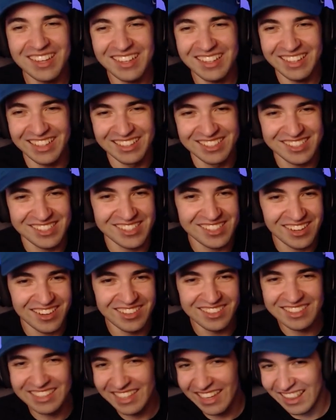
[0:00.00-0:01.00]
And they're just
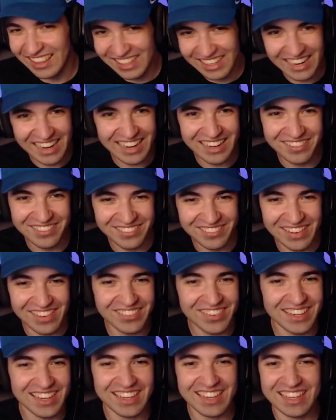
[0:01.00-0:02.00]
all yelling at him right
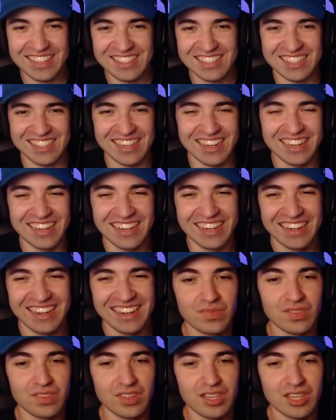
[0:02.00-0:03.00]
when he gets here.